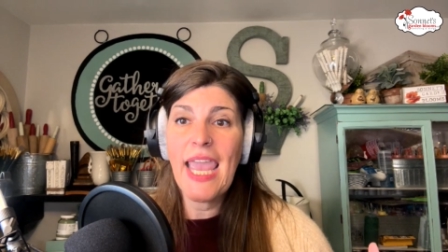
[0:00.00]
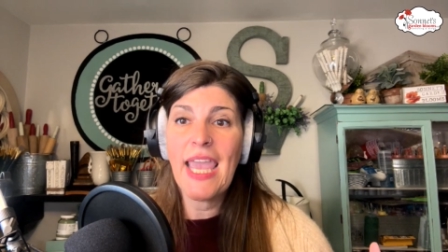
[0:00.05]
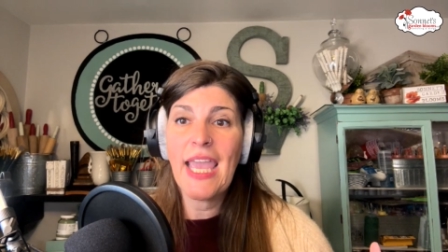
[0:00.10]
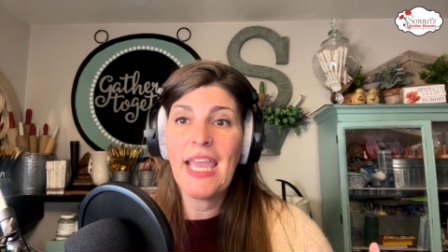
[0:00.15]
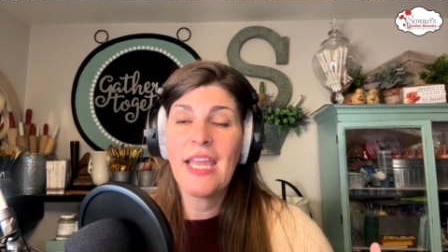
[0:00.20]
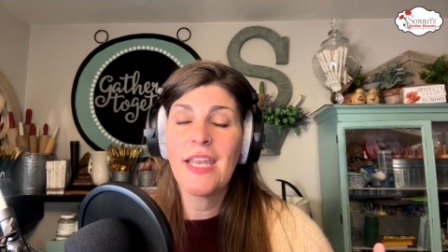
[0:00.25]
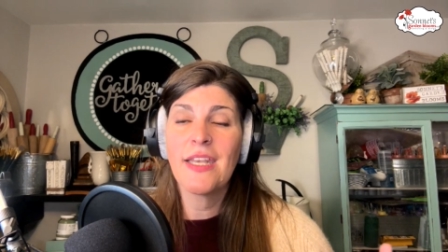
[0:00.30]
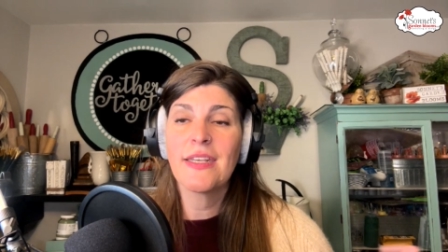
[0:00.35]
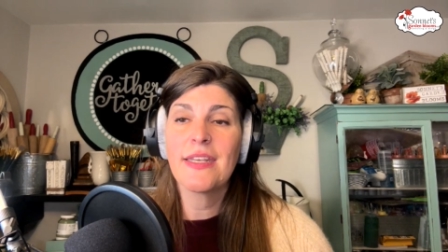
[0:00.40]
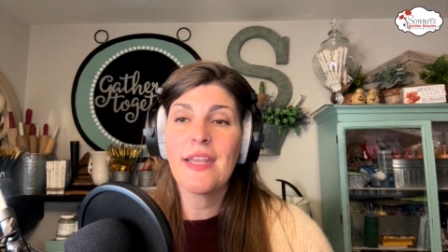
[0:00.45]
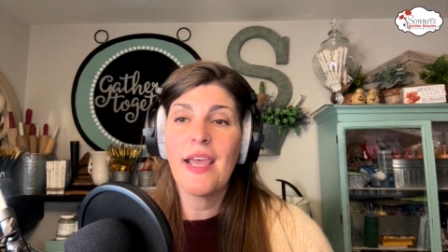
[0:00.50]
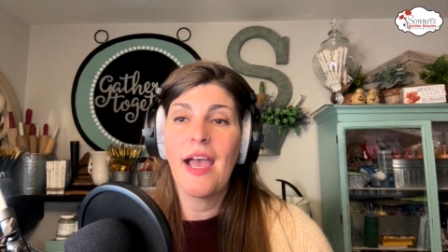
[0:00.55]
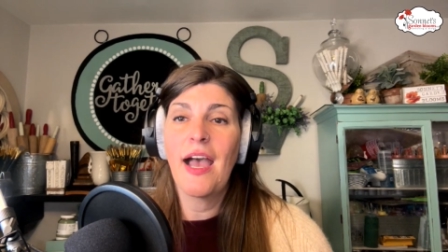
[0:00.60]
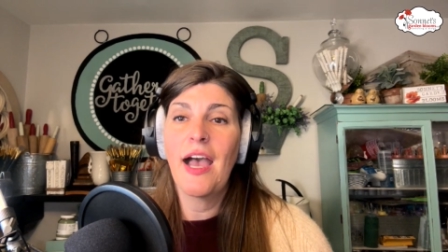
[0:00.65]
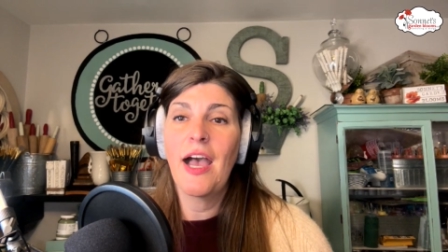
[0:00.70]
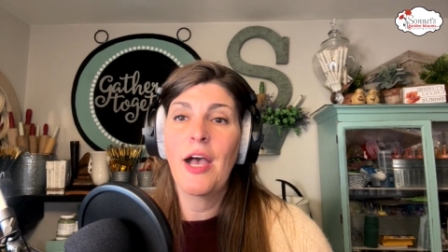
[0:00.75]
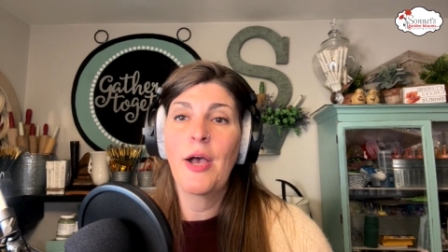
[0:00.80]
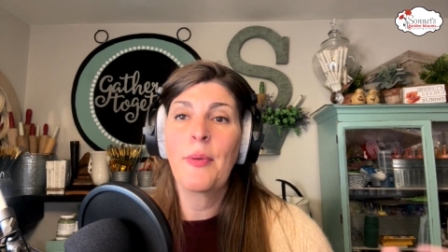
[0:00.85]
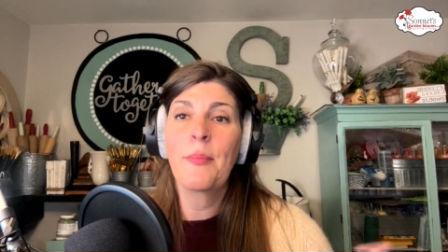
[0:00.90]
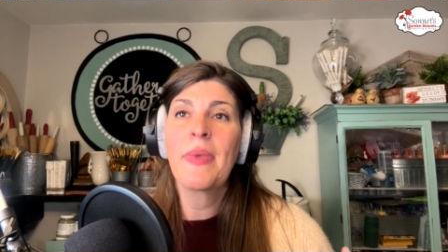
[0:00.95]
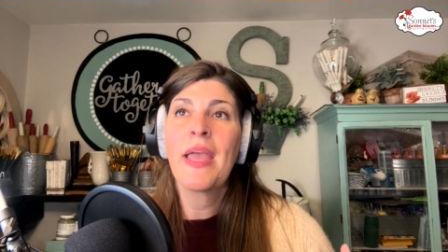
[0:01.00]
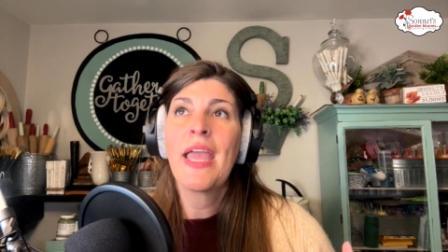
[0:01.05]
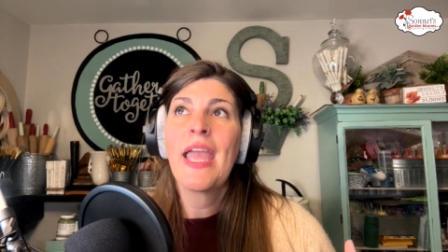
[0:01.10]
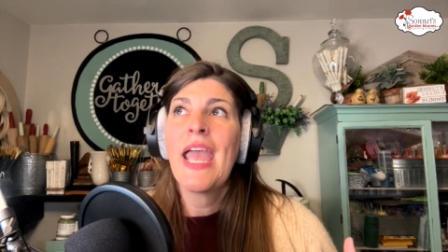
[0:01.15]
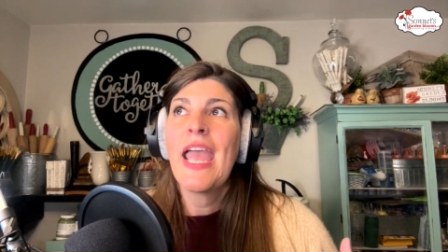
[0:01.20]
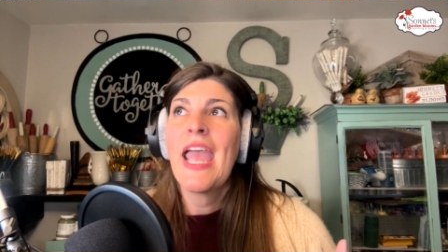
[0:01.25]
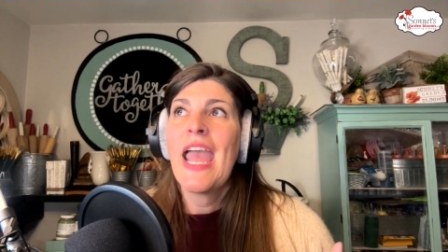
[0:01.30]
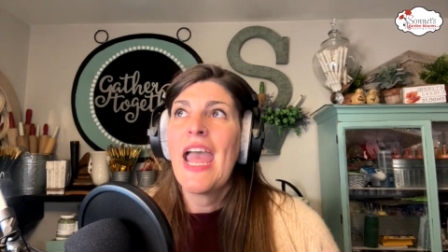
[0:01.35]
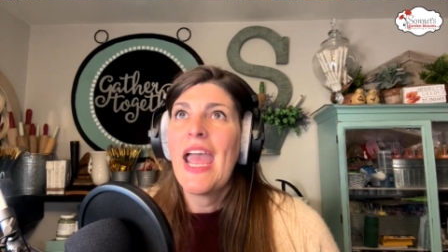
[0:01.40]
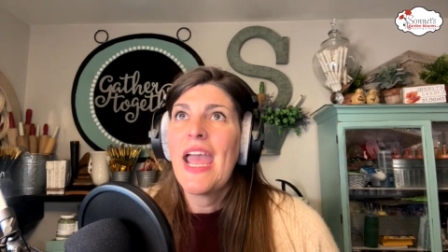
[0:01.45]
and
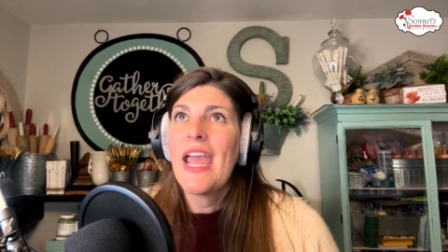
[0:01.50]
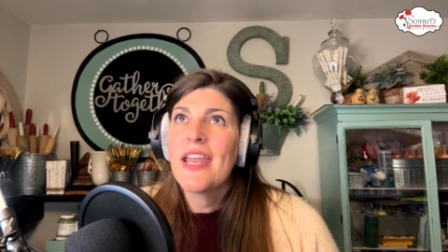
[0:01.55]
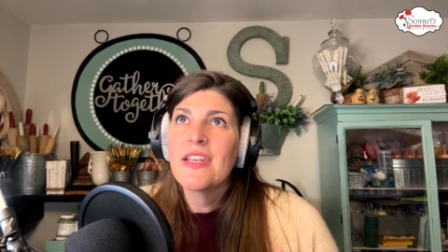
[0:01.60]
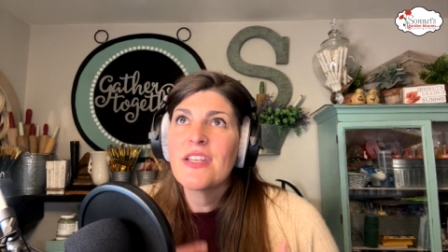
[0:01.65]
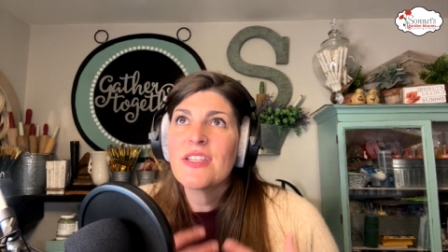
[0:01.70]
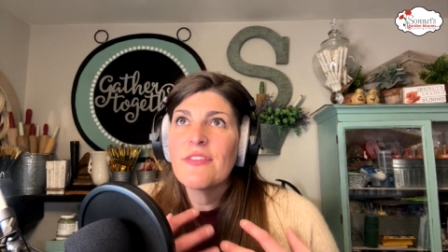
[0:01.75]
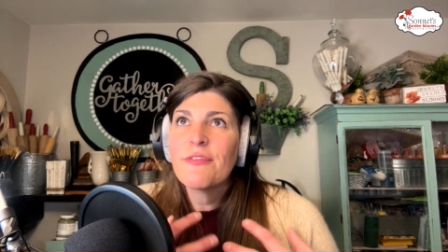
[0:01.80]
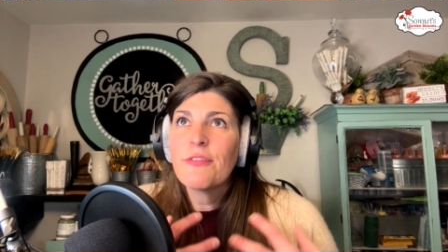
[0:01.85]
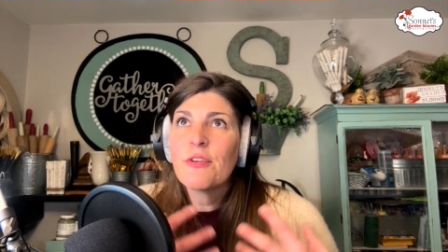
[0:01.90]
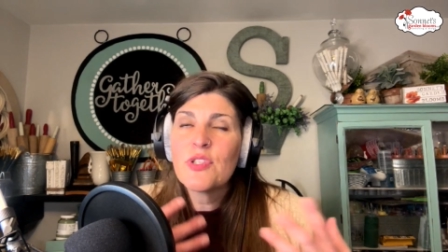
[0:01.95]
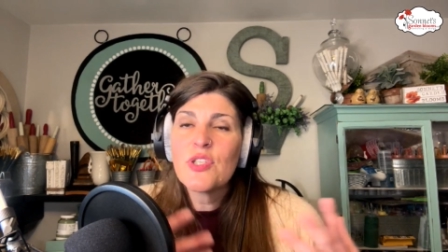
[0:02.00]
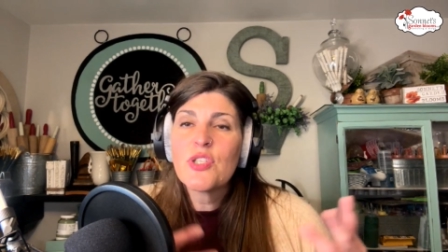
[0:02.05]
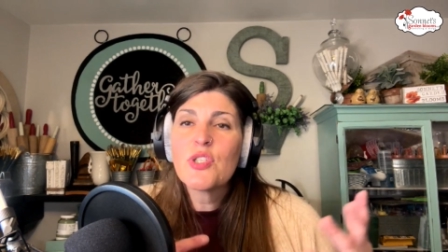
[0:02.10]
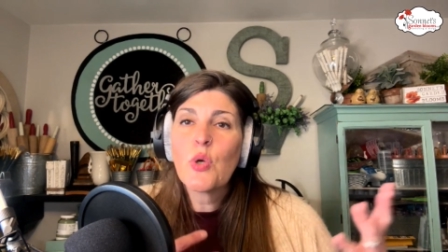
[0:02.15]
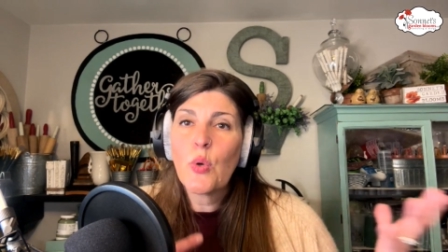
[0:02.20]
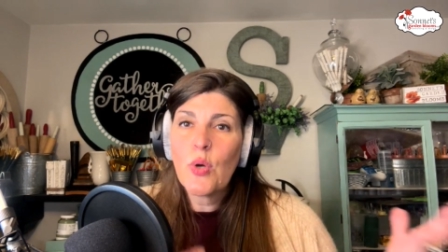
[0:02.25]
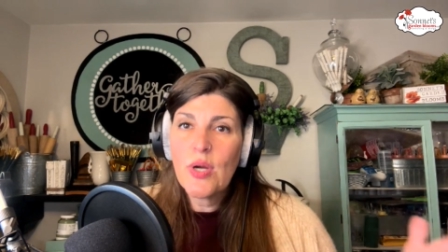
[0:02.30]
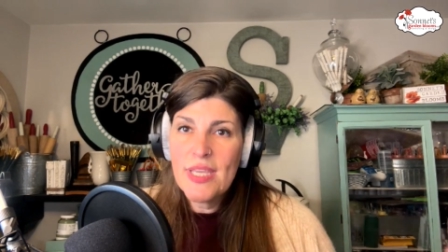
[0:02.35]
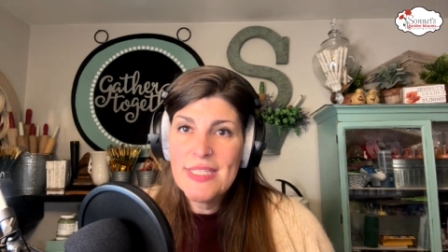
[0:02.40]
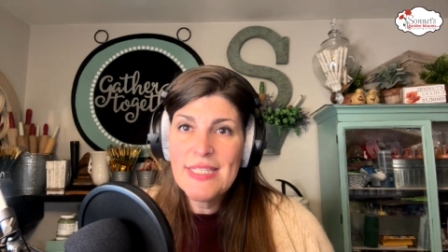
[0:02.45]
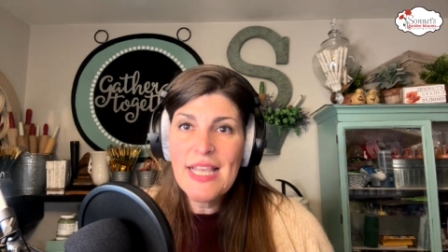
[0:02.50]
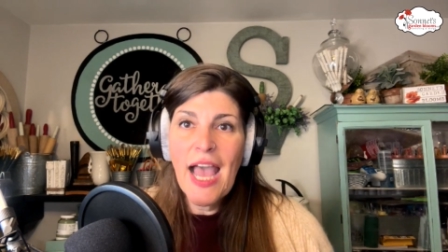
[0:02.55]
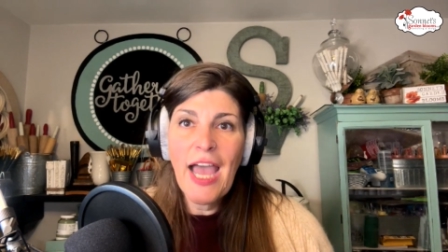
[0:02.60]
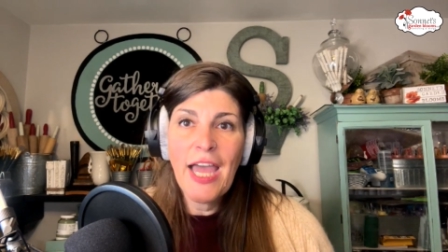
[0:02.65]
different stories